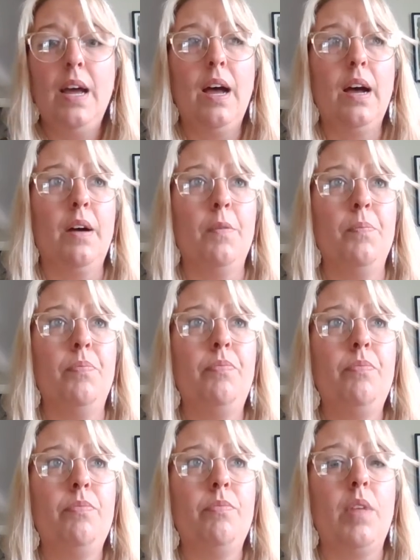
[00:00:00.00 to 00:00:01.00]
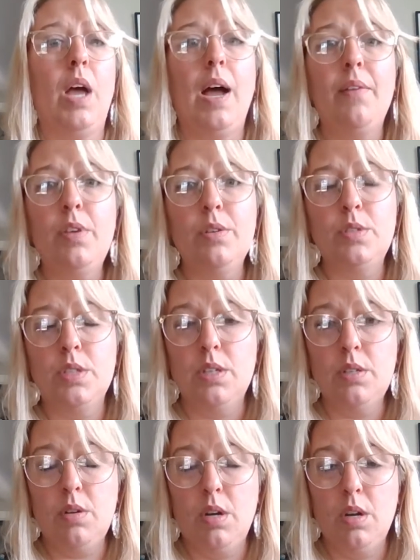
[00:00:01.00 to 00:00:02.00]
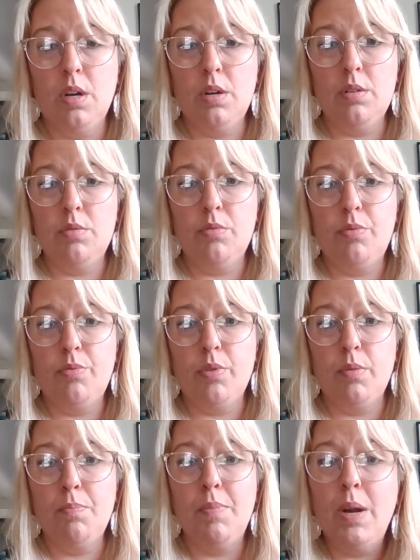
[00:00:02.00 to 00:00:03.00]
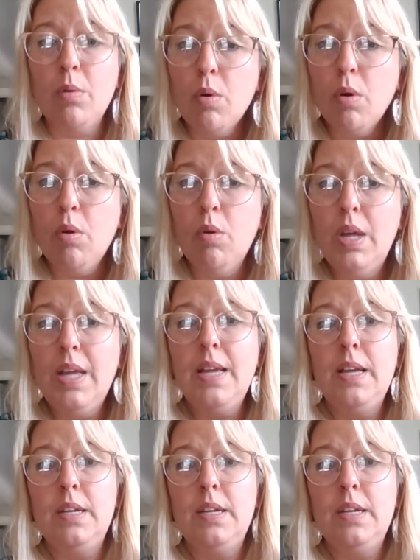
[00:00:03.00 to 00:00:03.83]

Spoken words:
I've used it for mineral